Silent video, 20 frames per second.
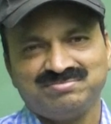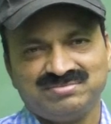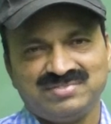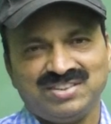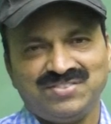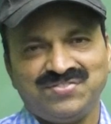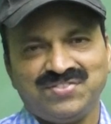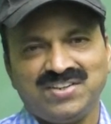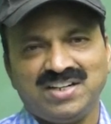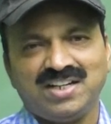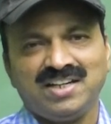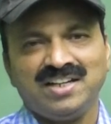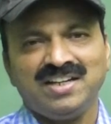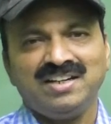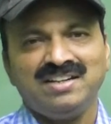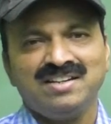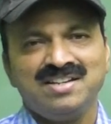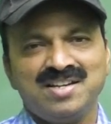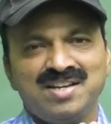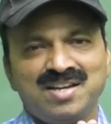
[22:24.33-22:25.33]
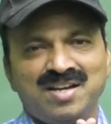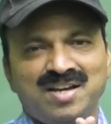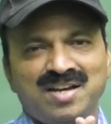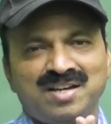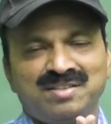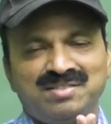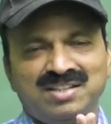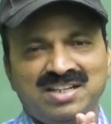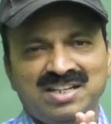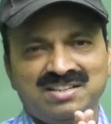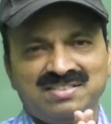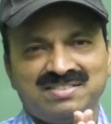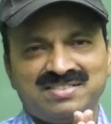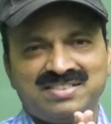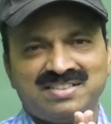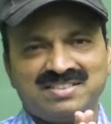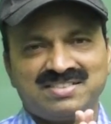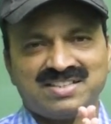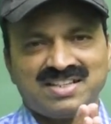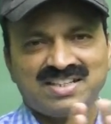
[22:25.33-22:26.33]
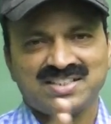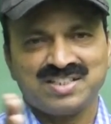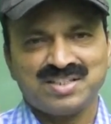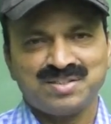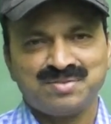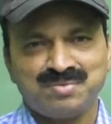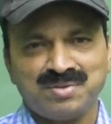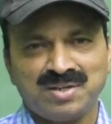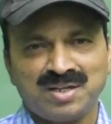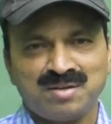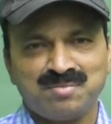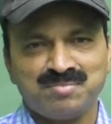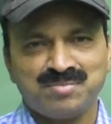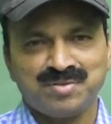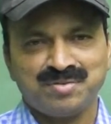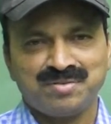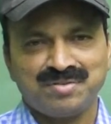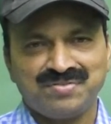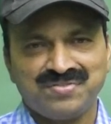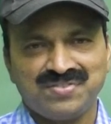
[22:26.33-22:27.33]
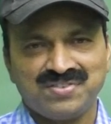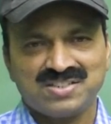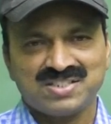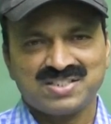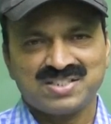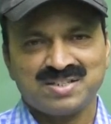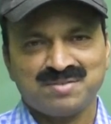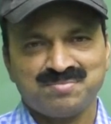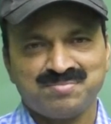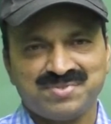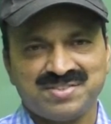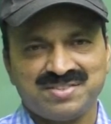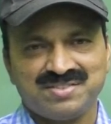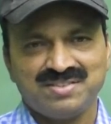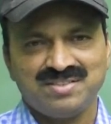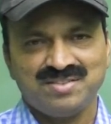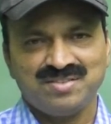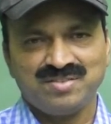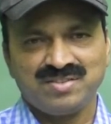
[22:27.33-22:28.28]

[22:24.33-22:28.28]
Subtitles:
Definitely, there is success will come to your footsteps.